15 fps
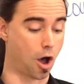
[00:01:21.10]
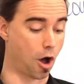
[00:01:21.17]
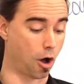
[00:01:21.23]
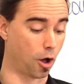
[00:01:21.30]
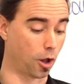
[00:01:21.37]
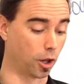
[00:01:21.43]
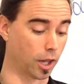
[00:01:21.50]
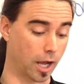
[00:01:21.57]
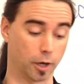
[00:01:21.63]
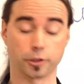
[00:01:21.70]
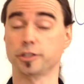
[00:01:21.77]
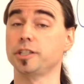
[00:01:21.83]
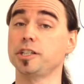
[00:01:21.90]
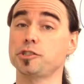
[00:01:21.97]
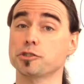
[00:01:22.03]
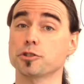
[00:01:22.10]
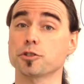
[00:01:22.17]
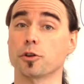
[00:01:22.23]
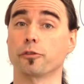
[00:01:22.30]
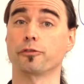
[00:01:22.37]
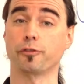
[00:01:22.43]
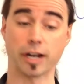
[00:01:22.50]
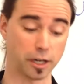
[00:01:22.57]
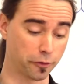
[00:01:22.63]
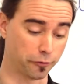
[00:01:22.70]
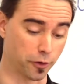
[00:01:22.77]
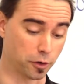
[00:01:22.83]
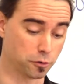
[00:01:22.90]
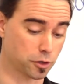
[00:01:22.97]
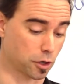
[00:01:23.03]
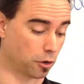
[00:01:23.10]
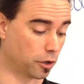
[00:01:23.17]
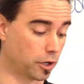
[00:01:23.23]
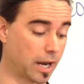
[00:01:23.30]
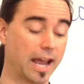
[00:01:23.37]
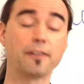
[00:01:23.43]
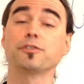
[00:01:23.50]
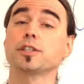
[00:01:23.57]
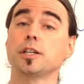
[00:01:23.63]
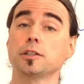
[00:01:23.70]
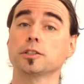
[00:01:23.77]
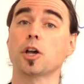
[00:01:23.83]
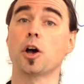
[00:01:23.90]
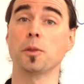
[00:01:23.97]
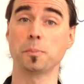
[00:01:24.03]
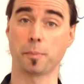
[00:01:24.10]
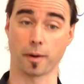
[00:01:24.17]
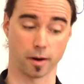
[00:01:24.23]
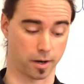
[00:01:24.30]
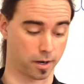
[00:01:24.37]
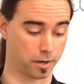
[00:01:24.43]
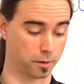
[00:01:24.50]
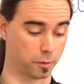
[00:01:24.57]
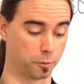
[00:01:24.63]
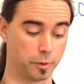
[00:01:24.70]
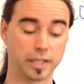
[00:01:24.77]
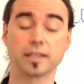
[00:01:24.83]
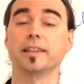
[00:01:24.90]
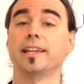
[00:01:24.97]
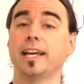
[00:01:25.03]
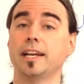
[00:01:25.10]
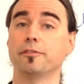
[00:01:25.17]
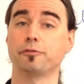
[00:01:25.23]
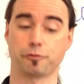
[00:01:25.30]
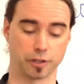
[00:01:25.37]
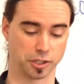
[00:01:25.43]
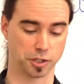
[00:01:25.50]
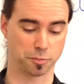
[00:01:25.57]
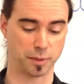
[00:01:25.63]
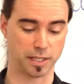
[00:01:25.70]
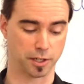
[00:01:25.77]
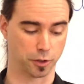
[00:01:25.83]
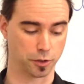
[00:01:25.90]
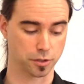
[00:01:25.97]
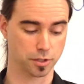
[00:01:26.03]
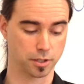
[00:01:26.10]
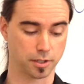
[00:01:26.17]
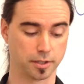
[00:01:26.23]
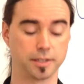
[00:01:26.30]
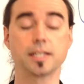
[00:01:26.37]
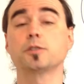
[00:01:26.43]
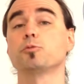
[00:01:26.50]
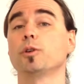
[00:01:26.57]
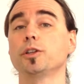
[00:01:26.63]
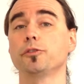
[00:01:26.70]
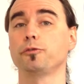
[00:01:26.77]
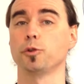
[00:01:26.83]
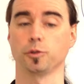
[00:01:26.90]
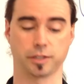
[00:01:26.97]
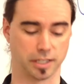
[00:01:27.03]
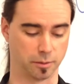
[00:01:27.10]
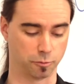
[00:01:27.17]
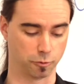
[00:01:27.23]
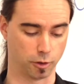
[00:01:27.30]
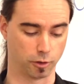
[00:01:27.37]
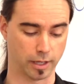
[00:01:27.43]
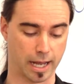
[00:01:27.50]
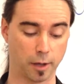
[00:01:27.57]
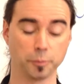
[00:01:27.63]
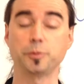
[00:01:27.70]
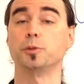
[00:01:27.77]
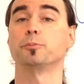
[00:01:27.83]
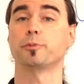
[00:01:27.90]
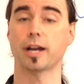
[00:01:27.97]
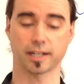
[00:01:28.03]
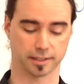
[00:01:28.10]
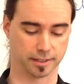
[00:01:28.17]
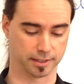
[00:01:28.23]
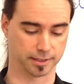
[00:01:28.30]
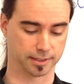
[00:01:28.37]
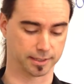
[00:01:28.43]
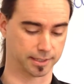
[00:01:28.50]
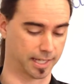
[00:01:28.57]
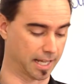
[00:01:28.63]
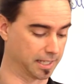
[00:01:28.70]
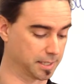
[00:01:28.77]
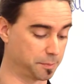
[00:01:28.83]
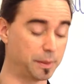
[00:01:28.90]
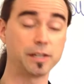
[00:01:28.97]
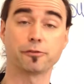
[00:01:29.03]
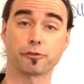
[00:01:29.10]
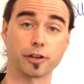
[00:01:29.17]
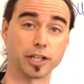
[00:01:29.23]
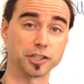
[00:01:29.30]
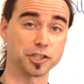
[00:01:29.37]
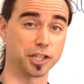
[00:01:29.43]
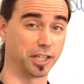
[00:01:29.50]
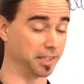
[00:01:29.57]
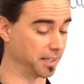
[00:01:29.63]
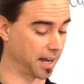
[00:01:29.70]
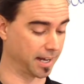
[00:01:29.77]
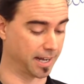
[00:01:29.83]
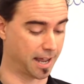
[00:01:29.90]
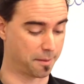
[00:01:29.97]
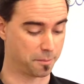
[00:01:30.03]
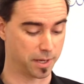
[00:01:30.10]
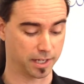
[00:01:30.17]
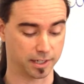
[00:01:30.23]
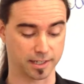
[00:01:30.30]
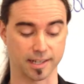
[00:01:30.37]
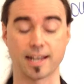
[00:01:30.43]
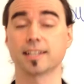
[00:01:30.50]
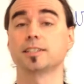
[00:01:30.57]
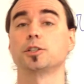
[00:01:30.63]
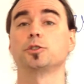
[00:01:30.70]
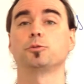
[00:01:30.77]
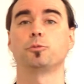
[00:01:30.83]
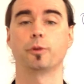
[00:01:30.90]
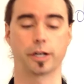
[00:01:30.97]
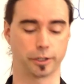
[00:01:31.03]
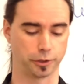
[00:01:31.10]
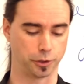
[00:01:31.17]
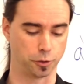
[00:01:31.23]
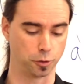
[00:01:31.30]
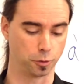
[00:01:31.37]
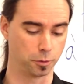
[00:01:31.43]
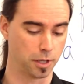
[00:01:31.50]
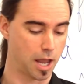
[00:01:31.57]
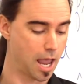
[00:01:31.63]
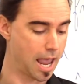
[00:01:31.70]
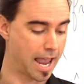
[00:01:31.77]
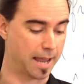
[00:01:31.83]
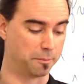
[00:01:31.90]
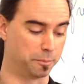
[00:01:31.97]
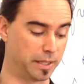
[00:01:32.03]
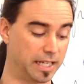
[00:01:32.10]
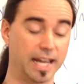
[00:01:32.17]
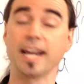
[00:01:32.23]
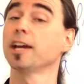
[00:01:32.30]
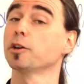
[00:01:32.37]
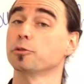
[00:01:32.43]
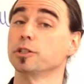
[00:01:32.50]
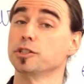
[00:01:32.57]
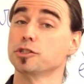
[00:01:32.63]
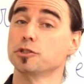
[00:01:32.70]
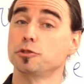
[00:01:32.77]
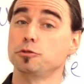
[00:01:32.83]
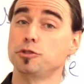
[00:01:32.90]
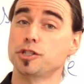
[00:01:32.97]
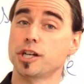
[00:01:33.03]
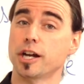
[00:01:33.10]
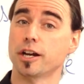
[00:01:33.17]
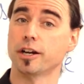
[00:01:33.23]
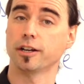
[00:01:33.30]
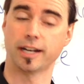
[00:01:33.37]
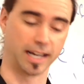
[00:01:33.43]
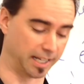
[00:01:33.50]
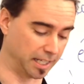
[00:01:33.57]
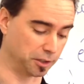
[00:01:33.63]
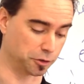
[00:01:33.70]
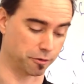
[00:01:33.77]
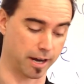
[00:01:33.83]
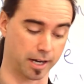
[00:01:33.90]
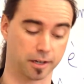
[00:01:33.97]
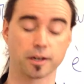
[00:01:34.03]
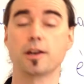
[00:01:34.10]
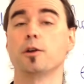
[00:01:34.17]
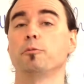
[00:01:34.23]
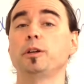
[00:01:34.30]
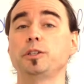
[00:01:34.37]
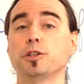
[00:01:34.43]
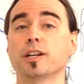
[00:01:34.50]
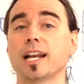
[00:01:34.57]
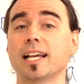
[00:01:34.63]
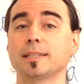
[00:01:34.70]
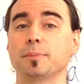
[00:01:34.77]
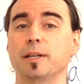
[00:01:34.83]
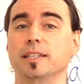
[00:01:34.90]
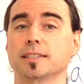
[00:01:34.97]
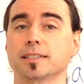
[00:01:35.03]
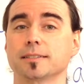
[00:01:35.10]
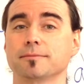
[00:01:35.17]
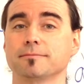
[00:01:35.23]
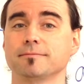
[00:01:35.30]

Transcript: All our teachers are francophones or have skills on par with native French speakers. This wonderful team will help you practice and speak French in dynamic classes where you'll be encouraged to share and interact with your classmates.